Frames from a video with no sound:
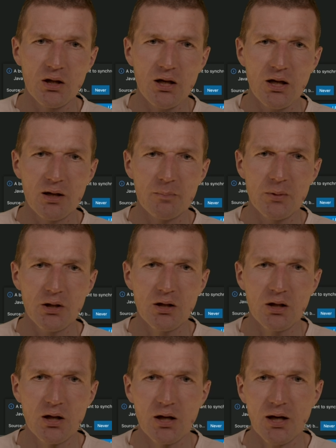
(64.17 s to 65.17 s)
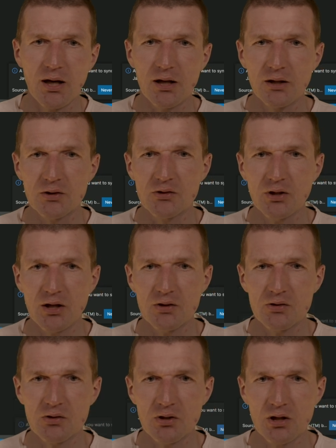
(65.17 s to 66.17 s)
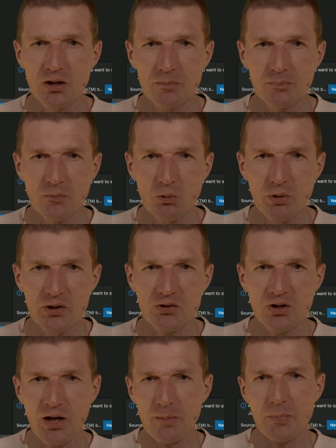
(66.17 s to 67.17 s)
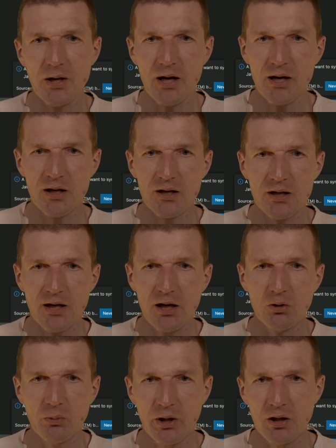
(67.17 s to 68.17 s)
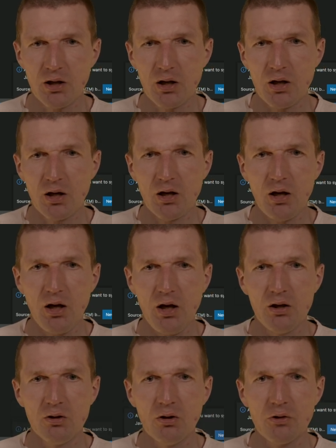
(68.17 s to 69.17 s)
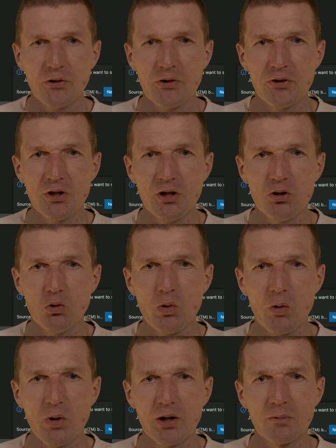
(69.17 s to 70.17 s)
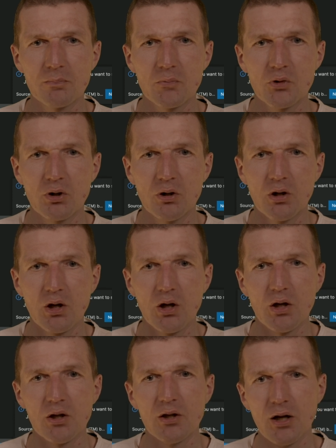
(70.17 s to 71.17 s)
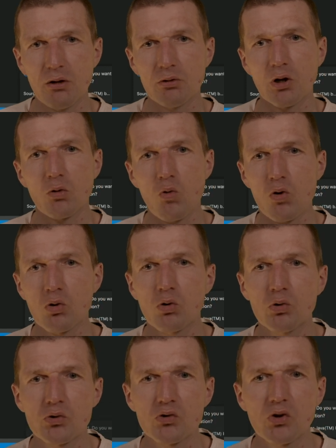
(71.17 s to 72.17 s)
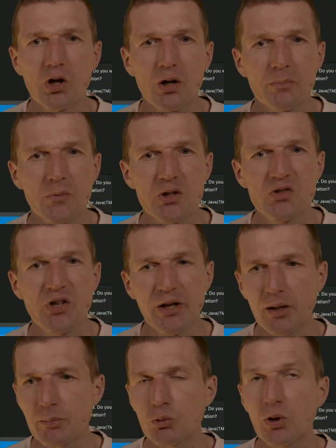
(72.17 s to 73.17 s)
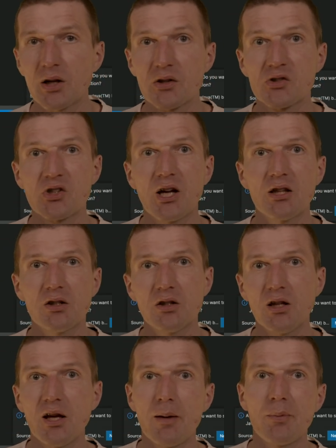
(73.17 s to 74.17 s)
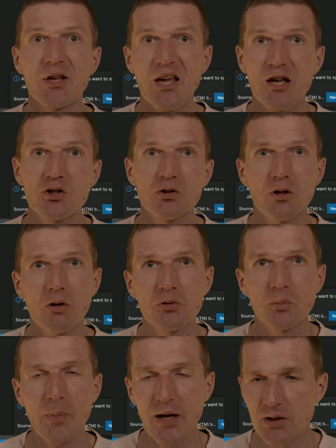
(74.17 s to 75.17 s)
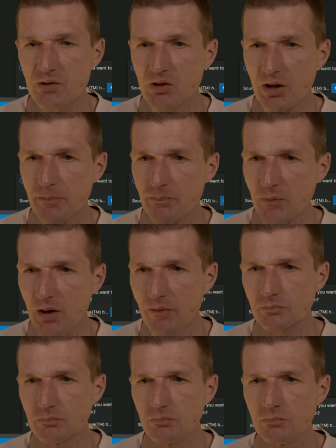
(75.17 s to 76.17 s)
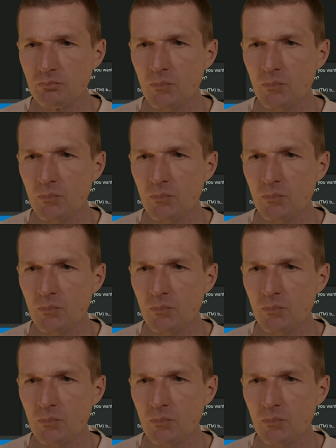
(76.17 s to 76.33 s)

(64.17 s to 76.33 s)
E L B, understands the REST A P I gateway and not the newer one. So now the Quarkus um, is set up to understand the application load balancer events.